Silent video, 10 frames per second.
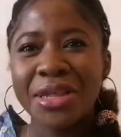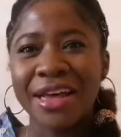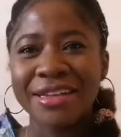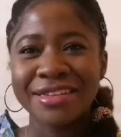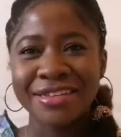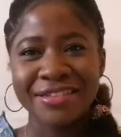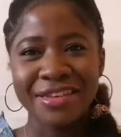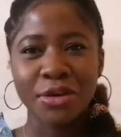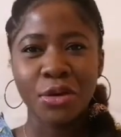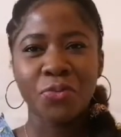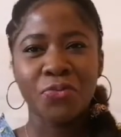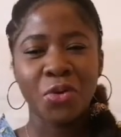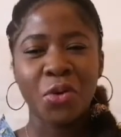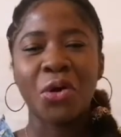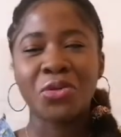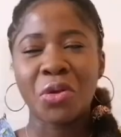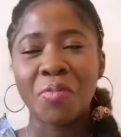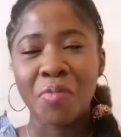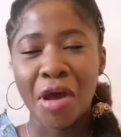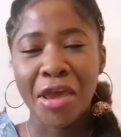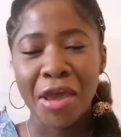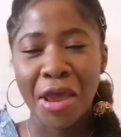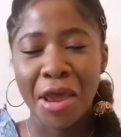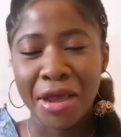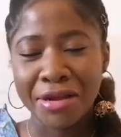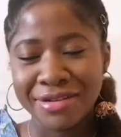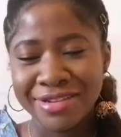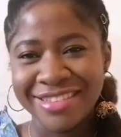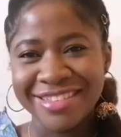that the chicken flew on top my head.